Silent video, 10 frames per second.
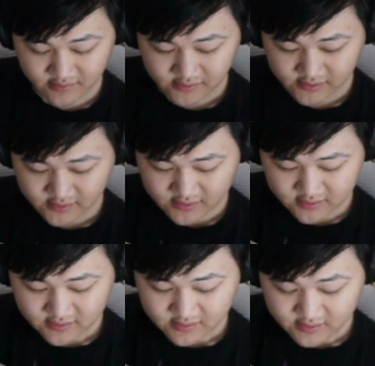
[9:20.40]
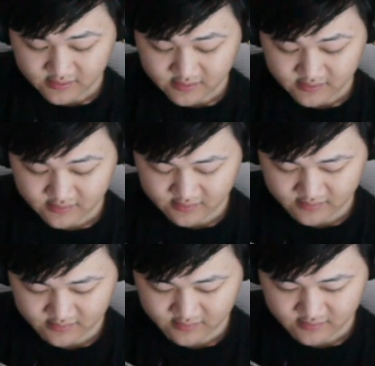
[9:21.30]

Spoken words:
(no one is talking)